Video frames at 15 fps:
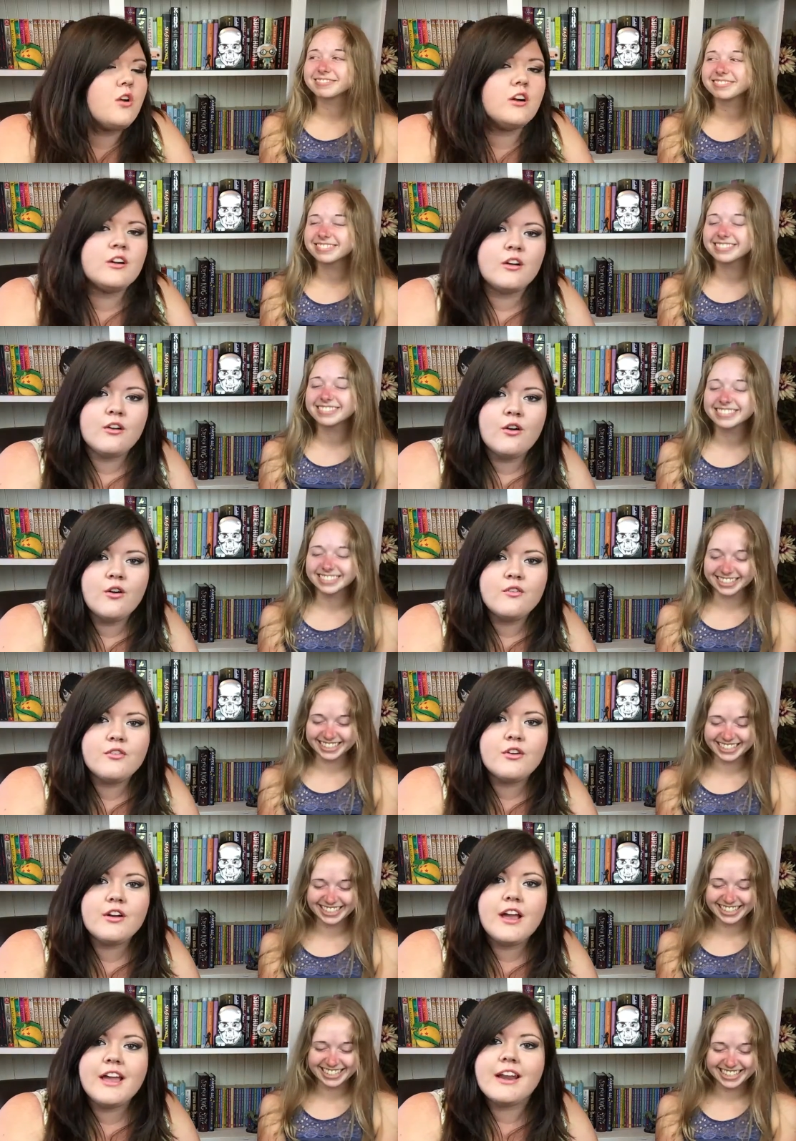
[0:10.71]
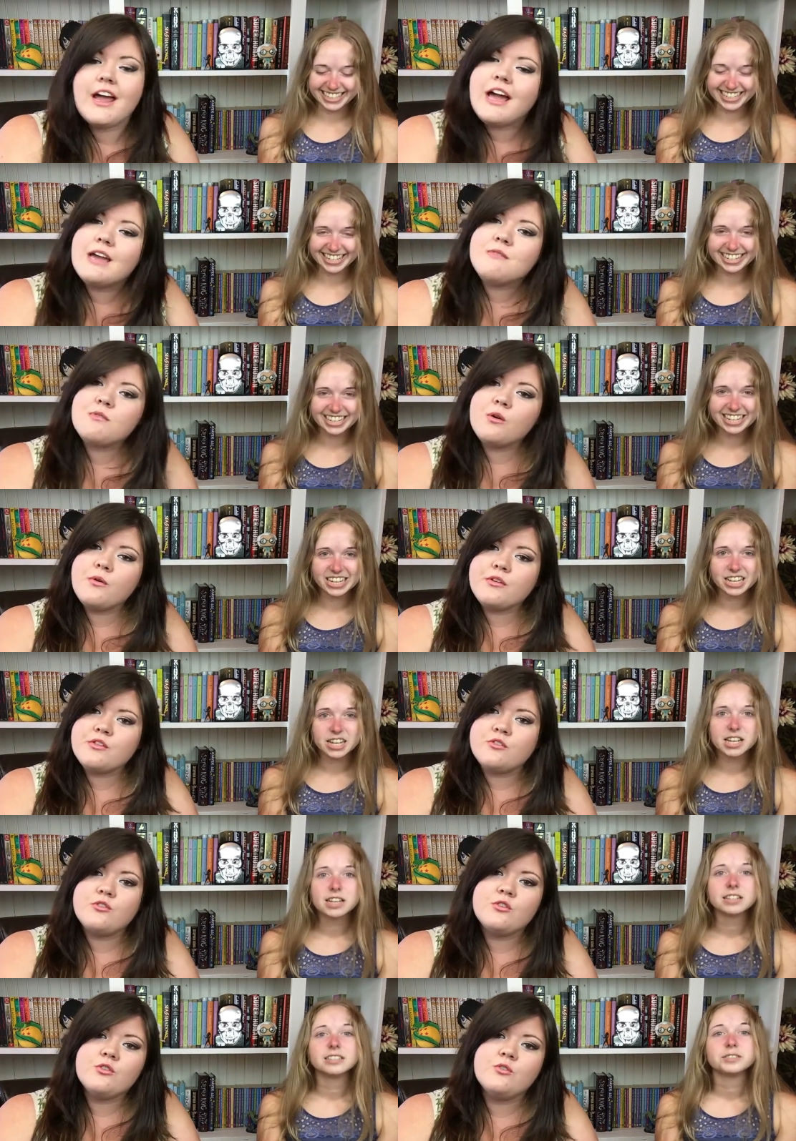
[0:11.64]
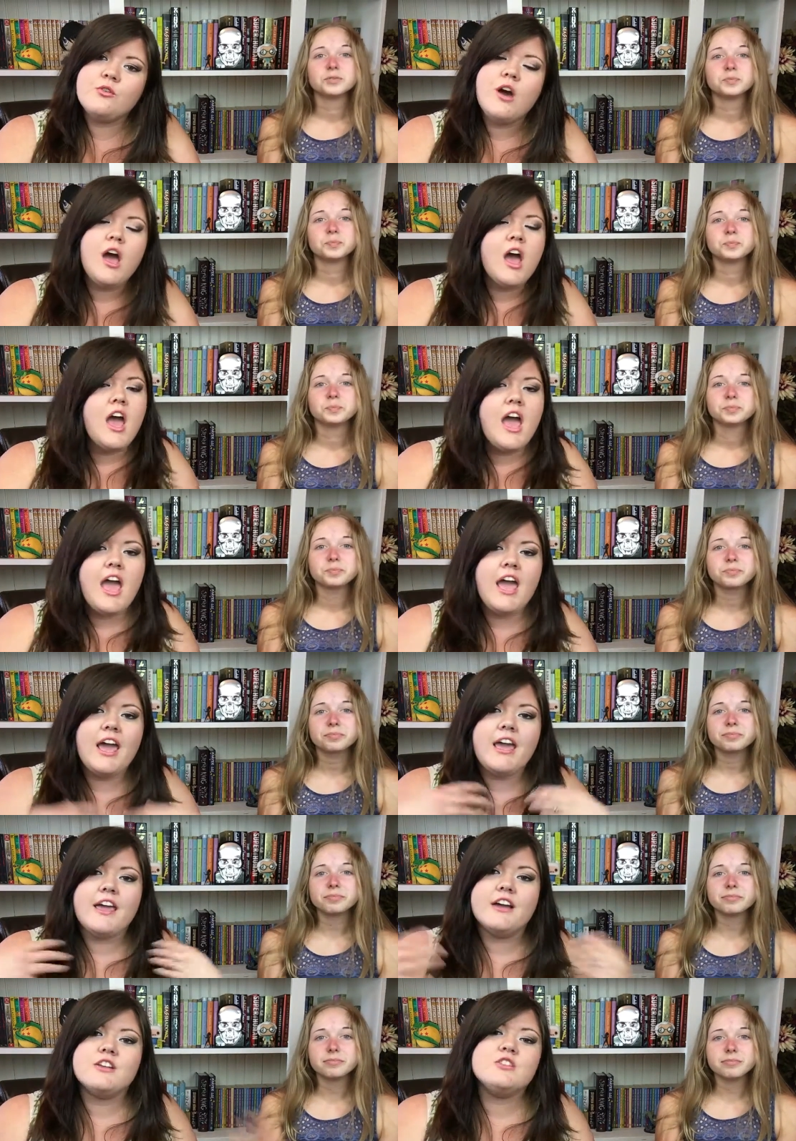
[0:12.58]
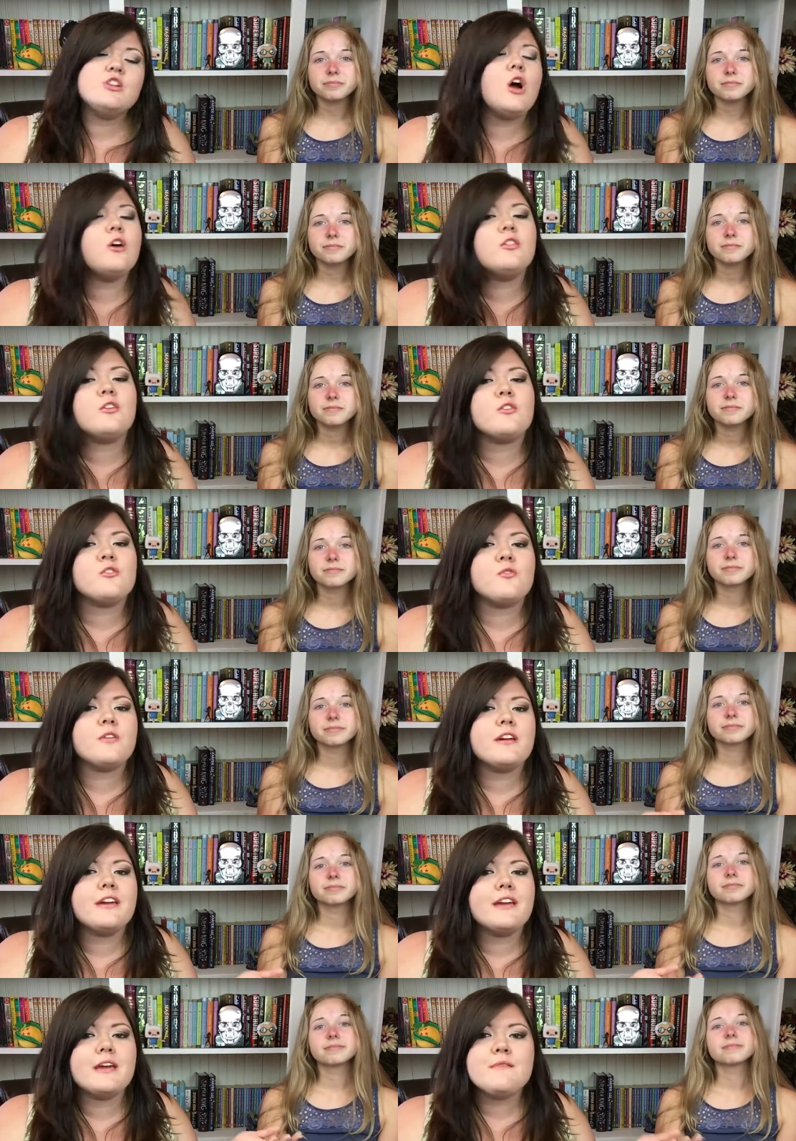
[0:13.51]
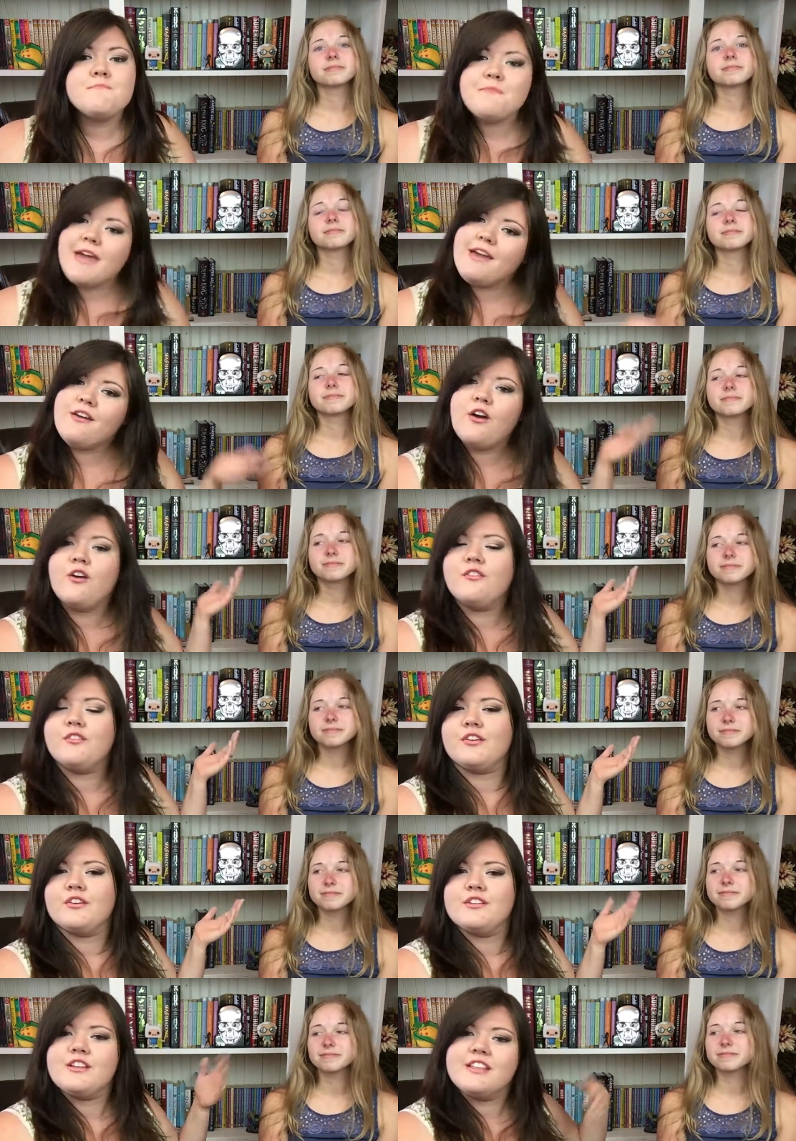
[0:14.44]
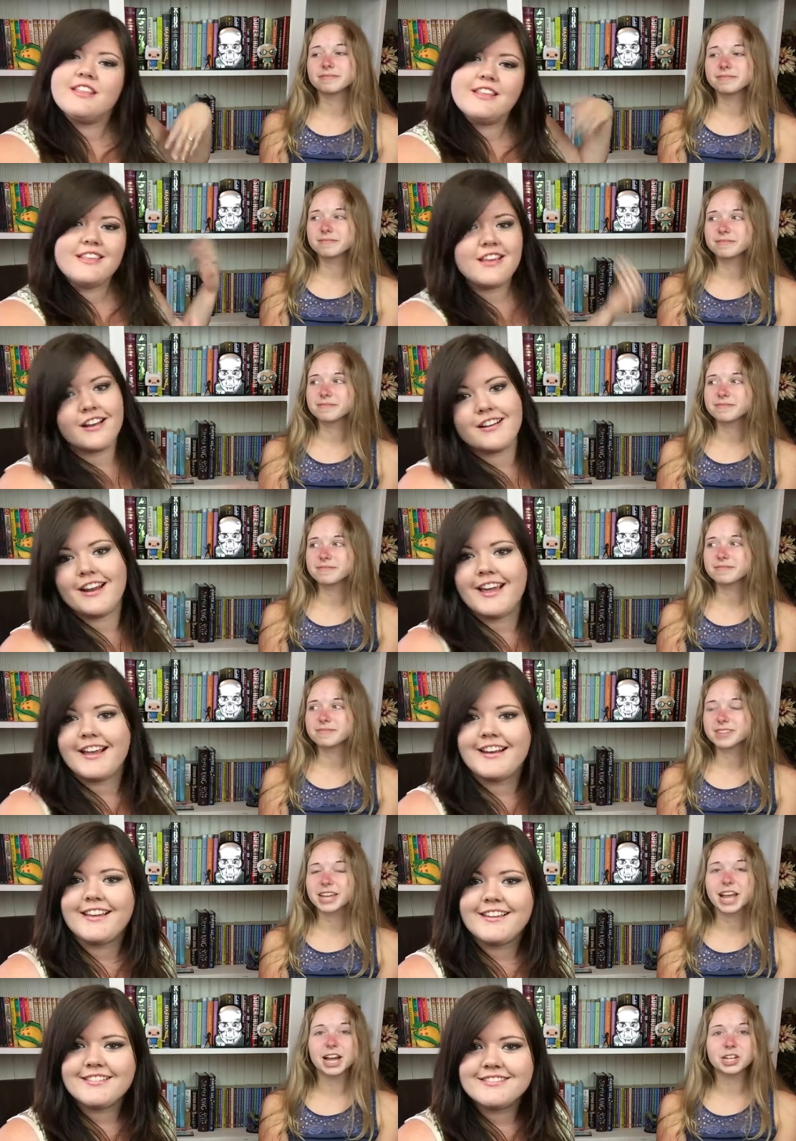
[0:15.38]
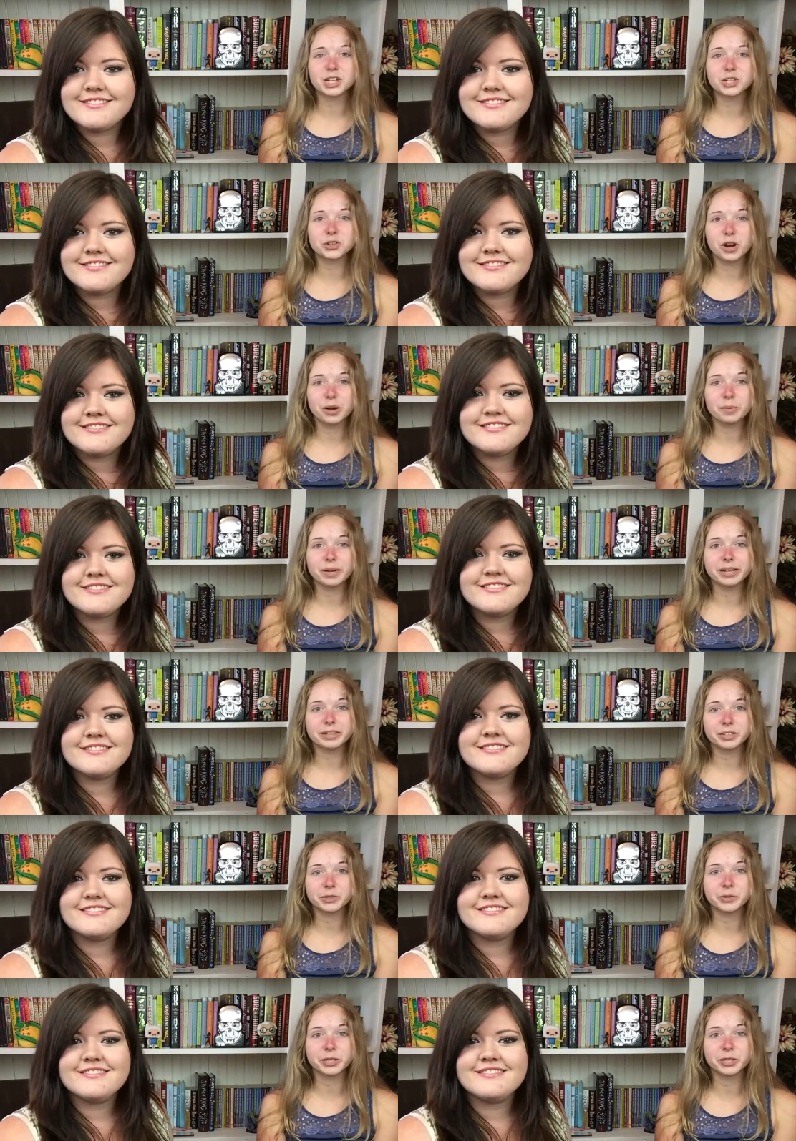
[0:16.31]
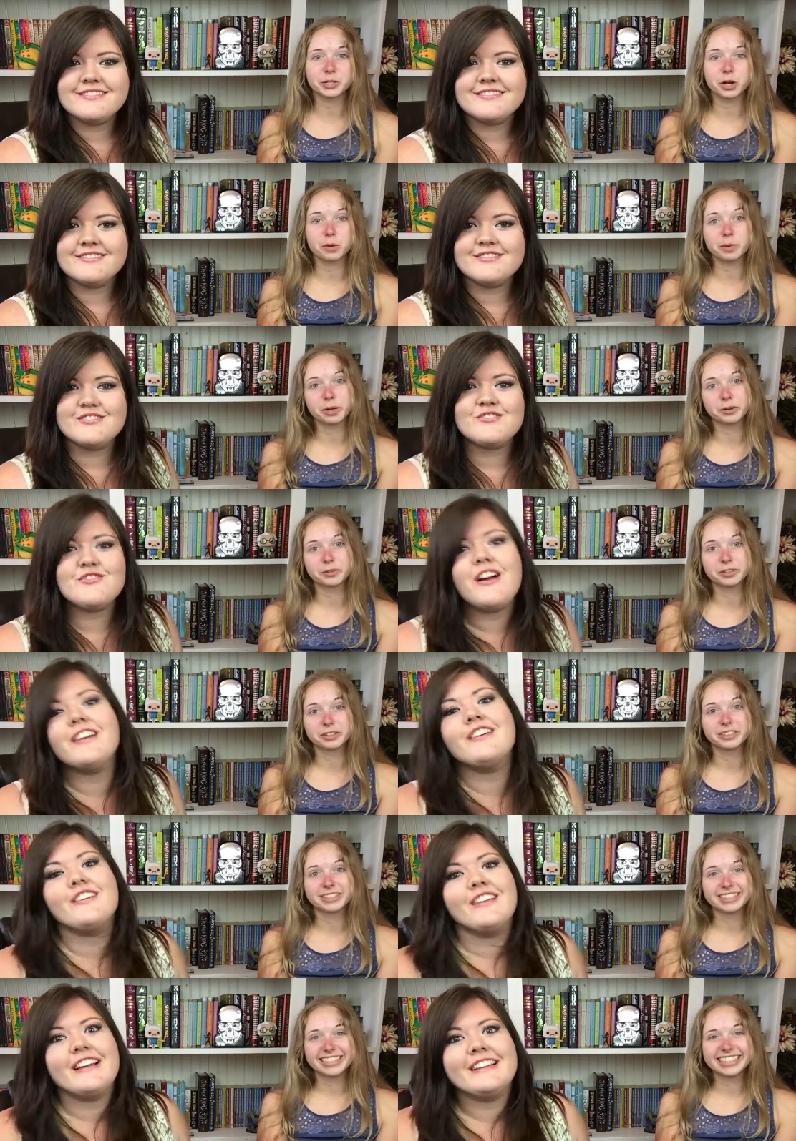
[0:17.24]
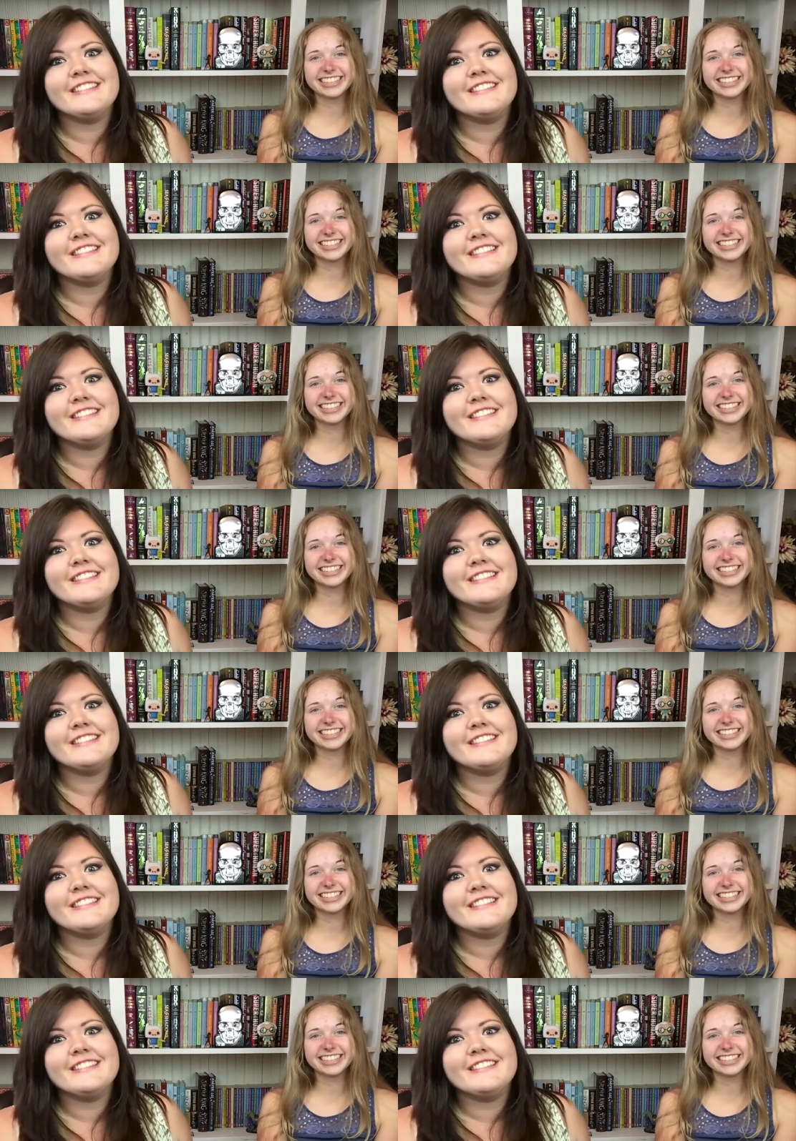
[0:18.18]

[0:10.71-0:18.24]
Speaker 1: drug her over, and I am going to do a Dollar Tree makeover to this young lady.
Speaker 2: Yeah, she drugged me. She really drugged me. Drug her